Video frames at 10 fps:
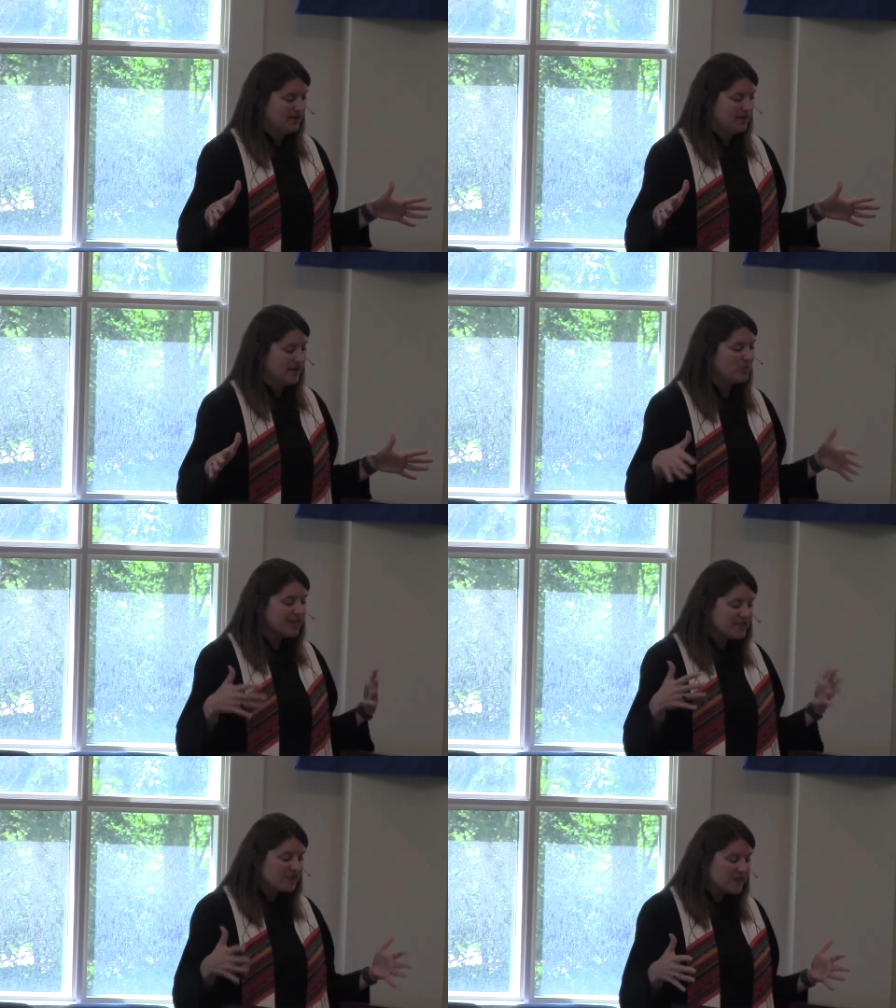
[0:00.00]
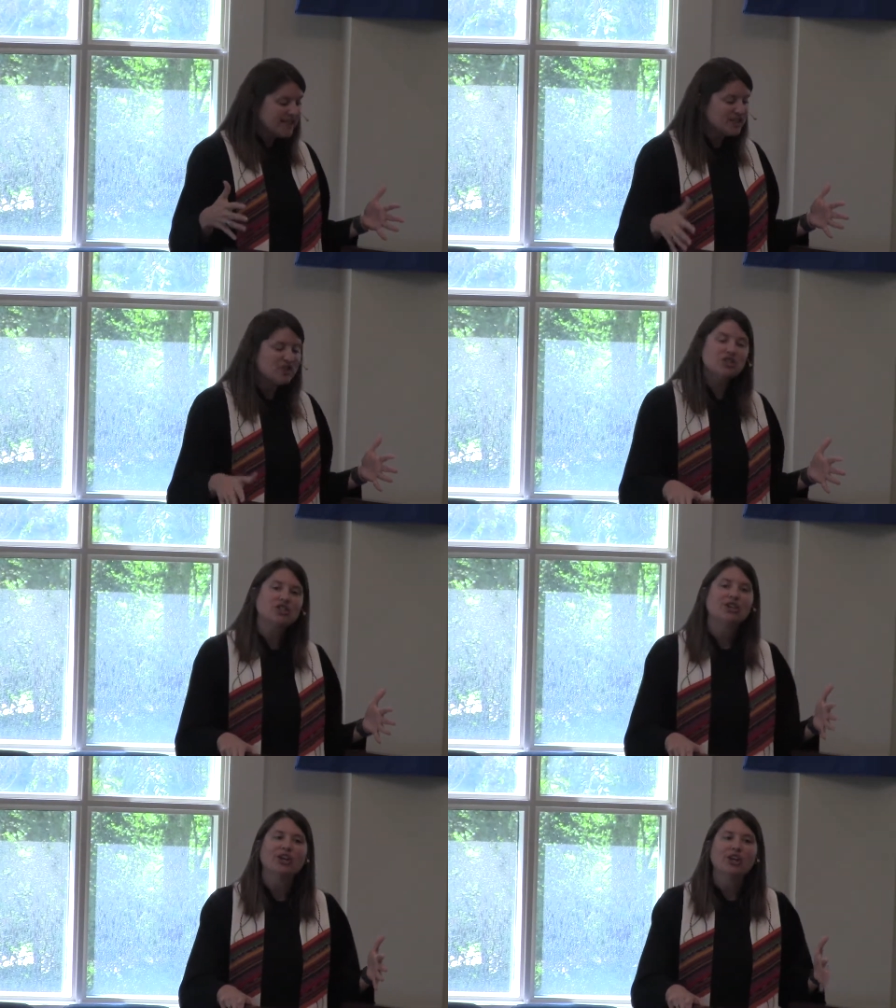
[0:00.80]
And when he's
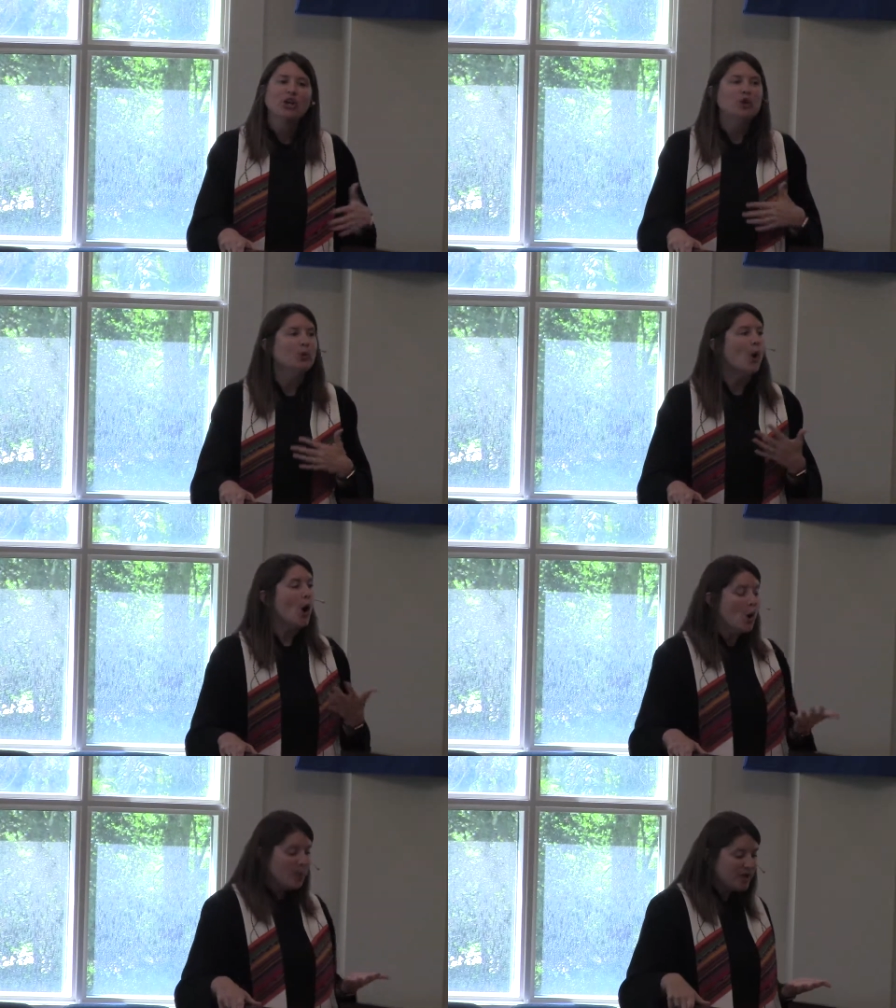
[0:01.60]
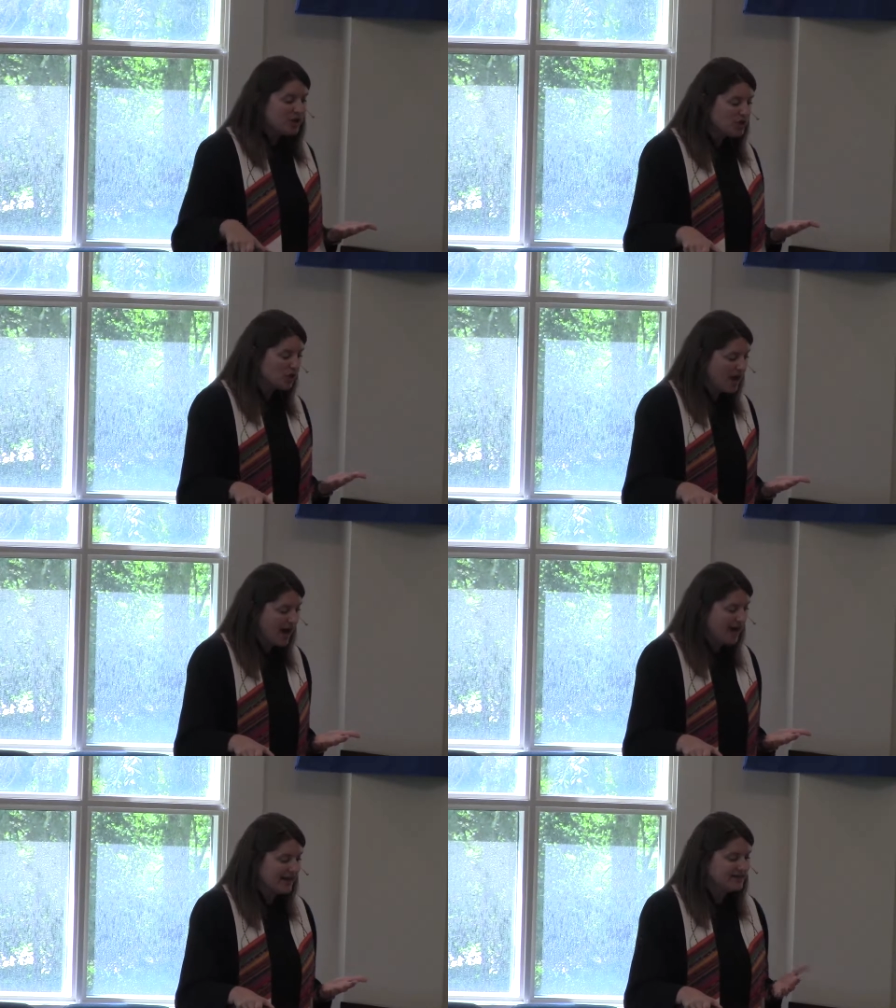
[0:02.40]
finished, you open your
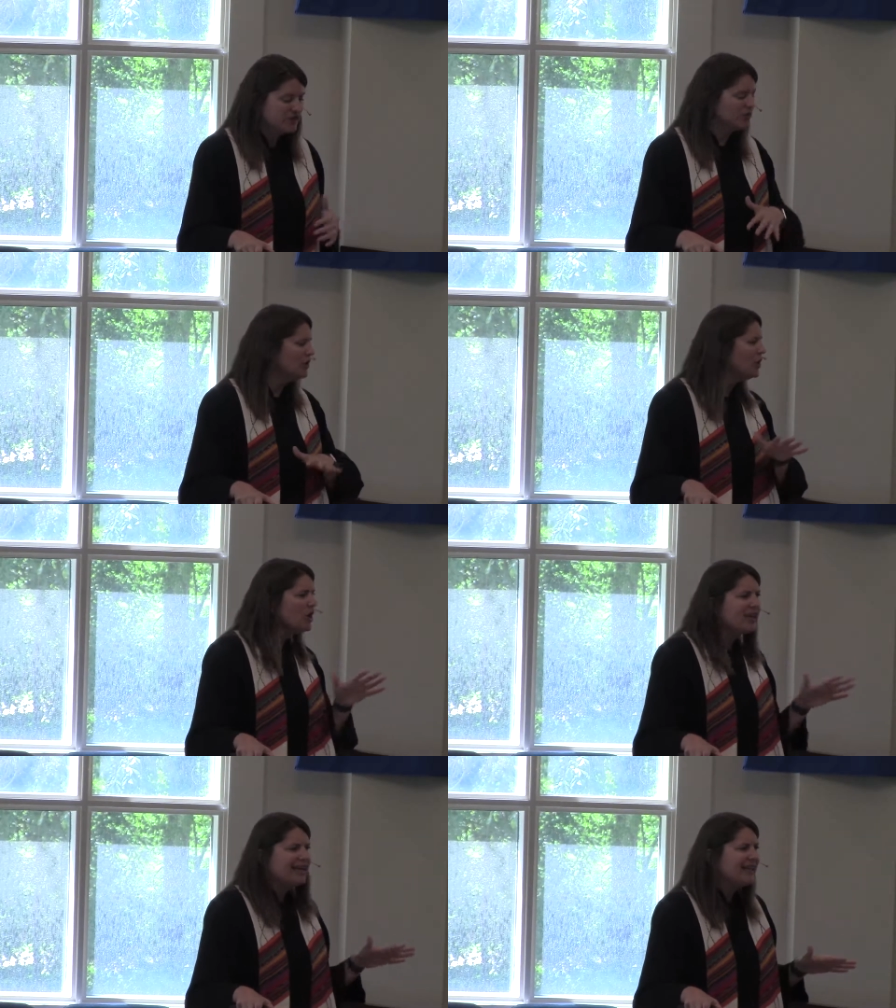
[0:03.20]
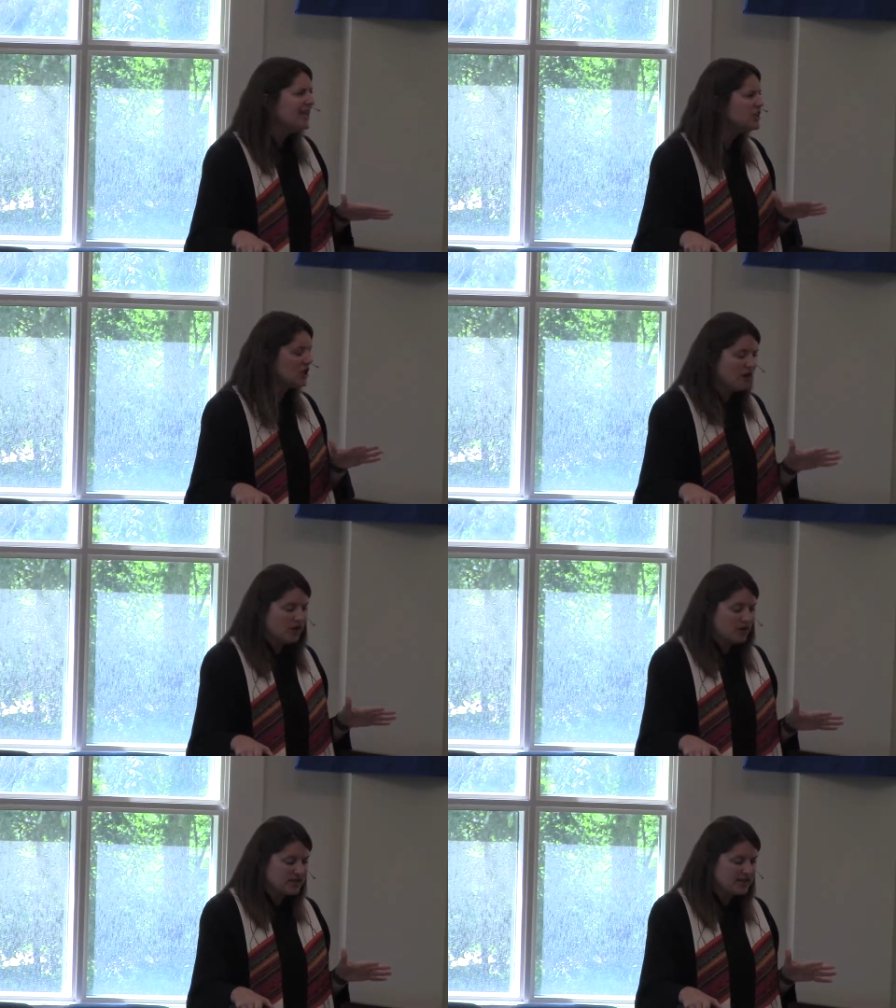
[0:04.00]
eyes, you look at each
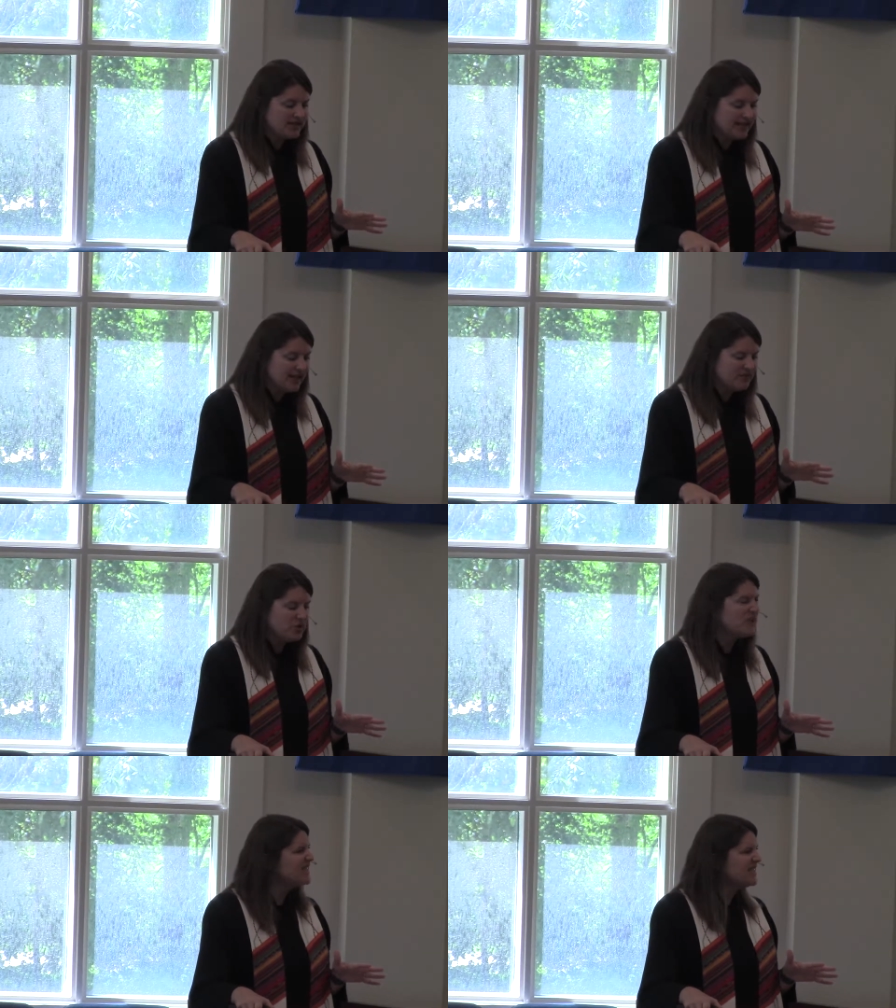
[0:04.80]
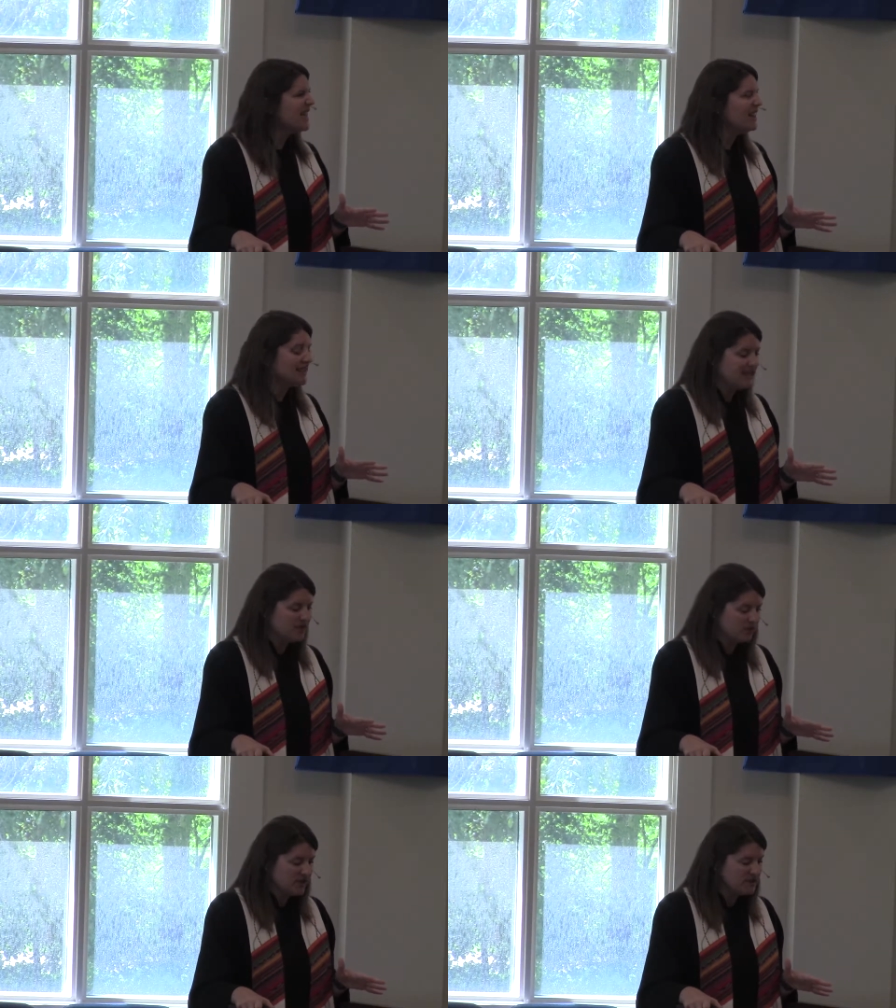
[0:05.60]
other to see if you can tell any
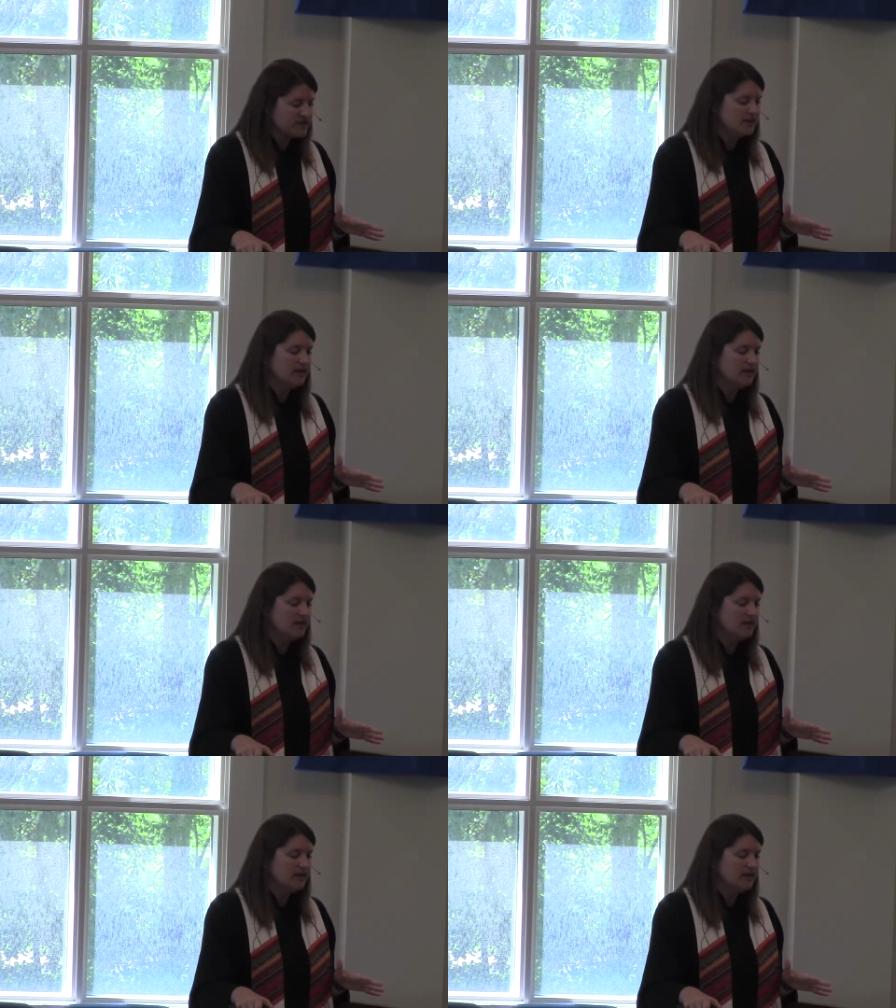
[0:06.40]
difference.